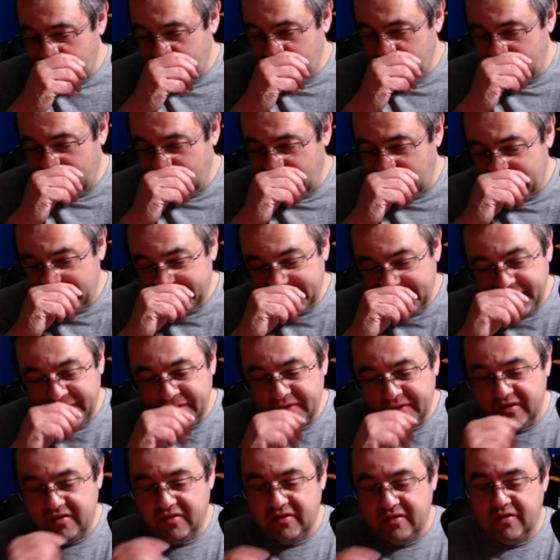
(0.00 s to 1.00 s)
on these,
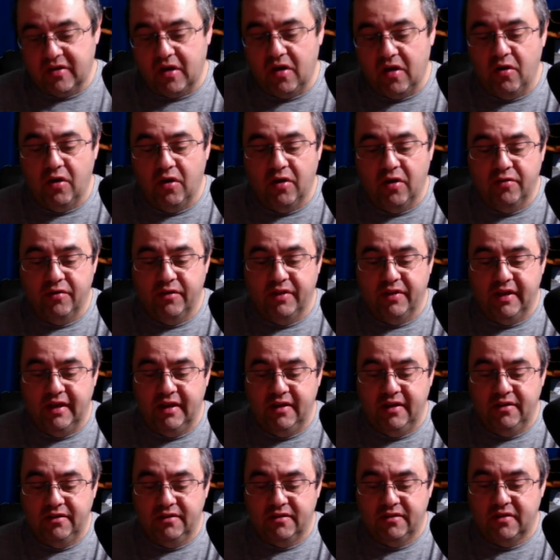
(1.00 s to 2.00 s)
let's just go over
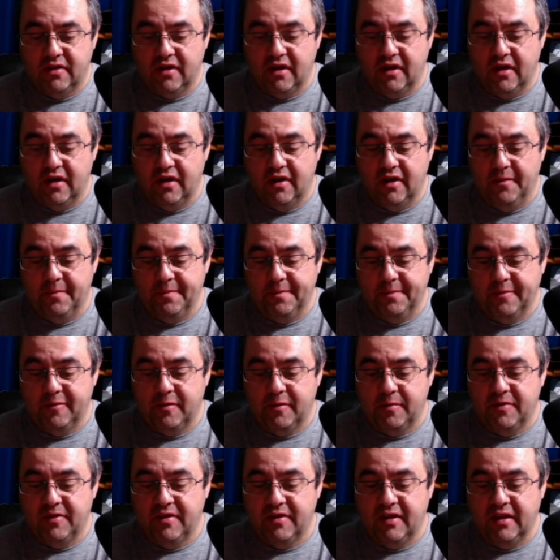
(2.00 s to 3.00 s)
these. Some
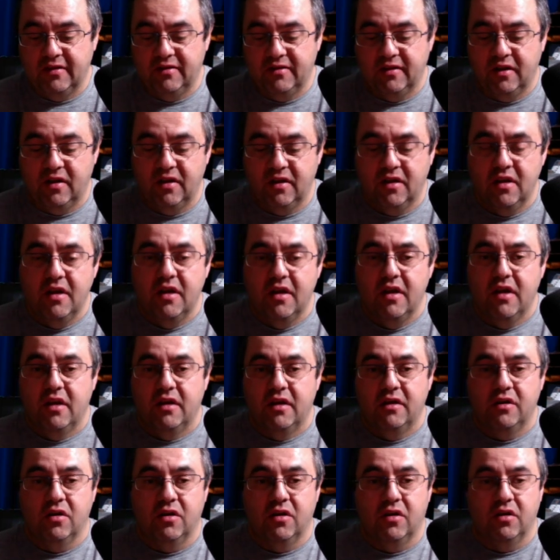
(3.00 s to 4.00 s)
of the things here.
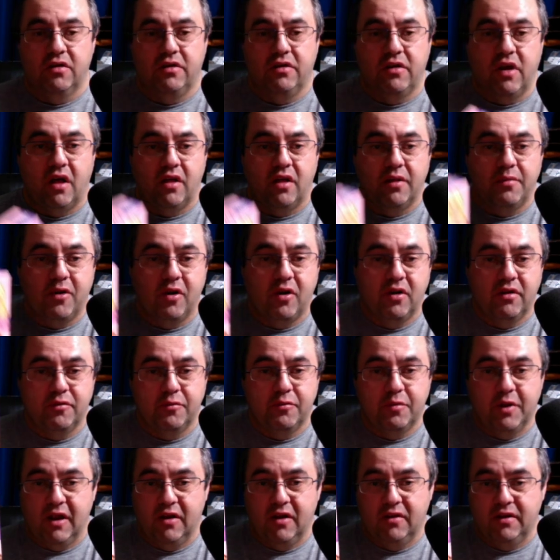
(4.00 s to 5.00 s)
Your Dolly Parton's
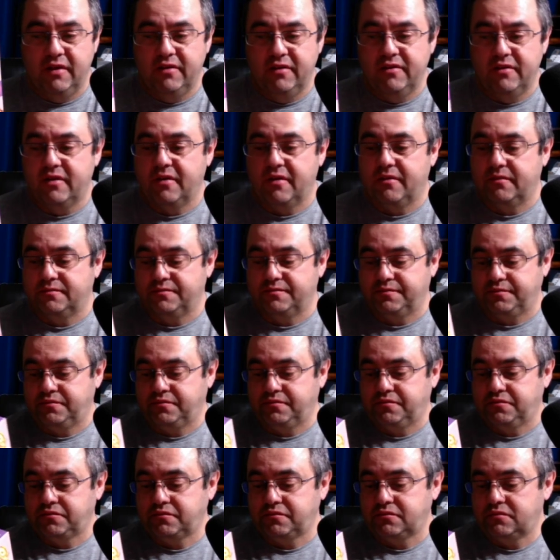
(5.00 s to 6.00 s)
brownies.
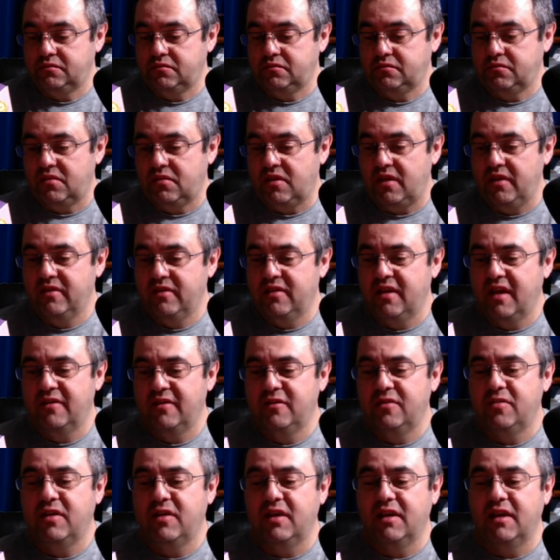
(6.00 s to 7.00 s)
It says
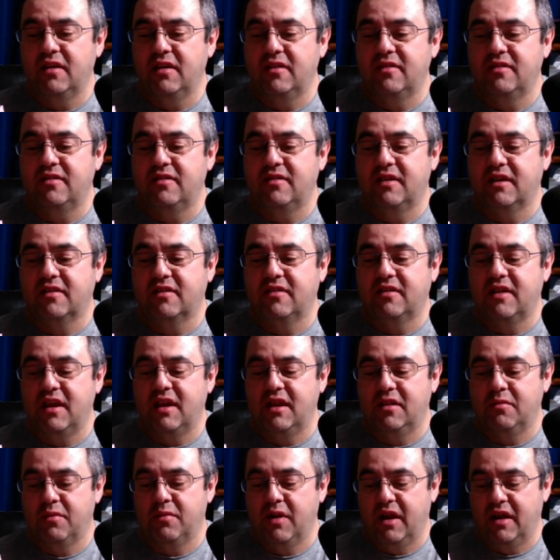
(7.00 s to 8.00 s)
you can get
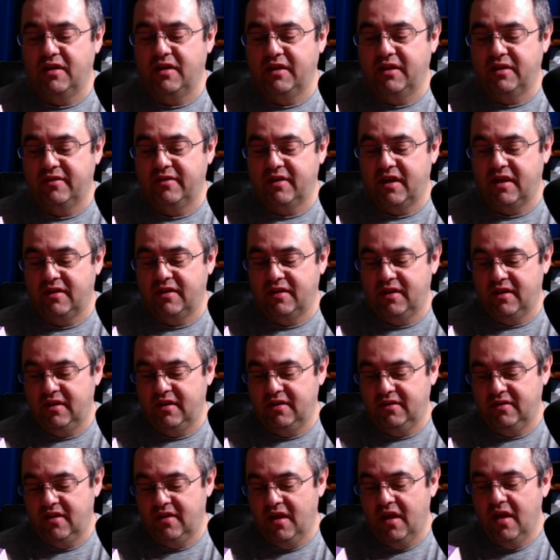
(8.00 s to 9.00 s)
16 brownies out of
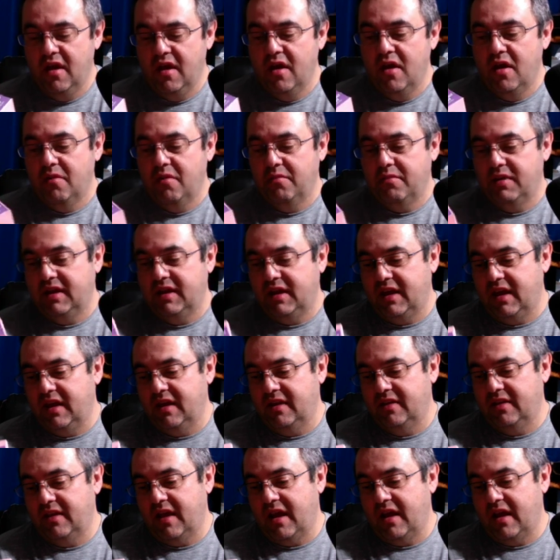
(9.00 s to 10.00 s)
these. But
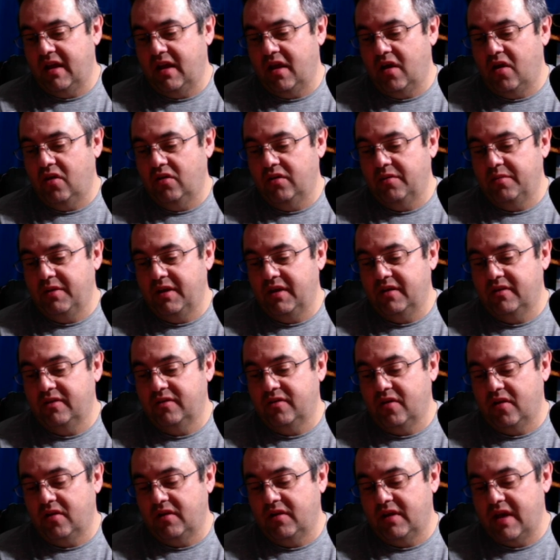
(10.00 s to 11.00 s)
again, that all depends
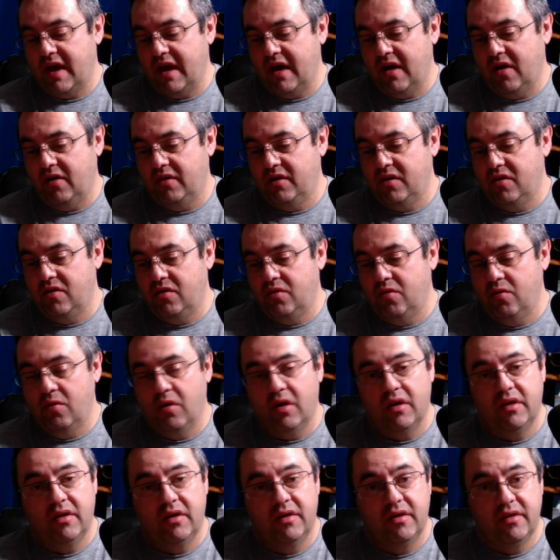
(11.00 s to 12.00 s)
on how you
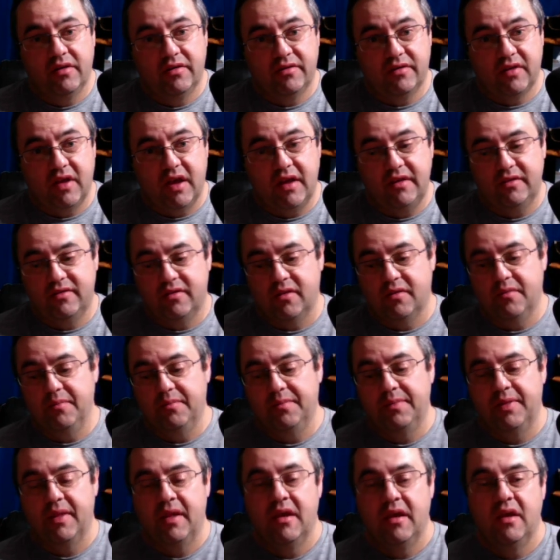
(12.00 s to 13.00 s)
slice them.
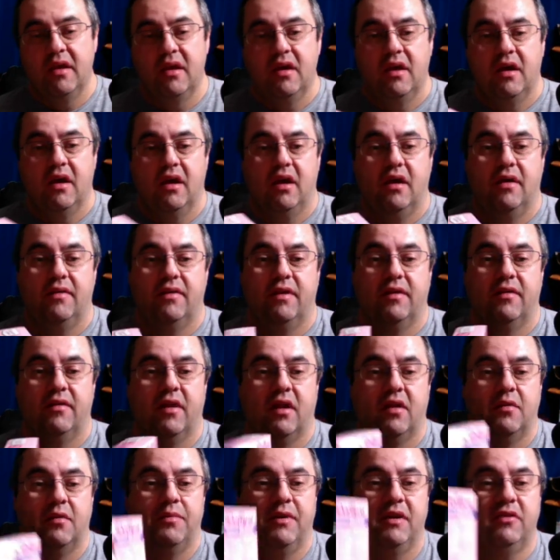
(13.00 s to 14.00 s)
They got
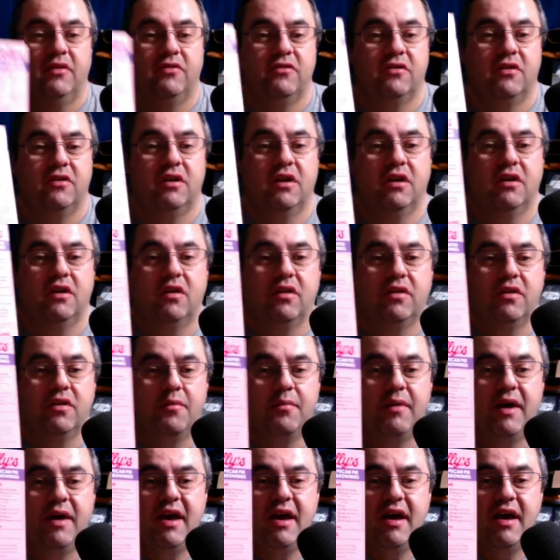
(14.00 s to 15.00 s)
a picture here on the
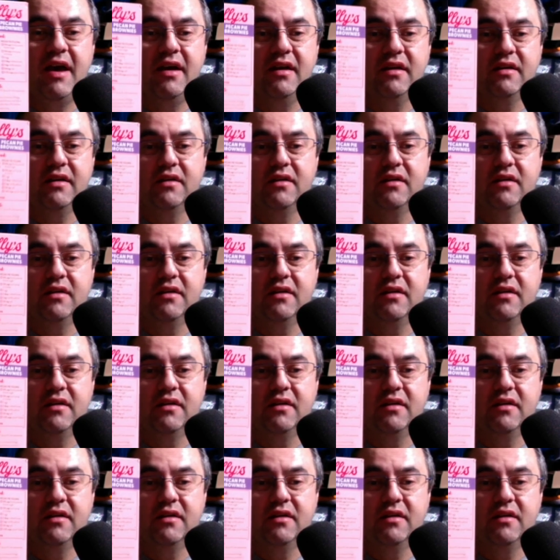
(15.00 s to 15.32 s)
back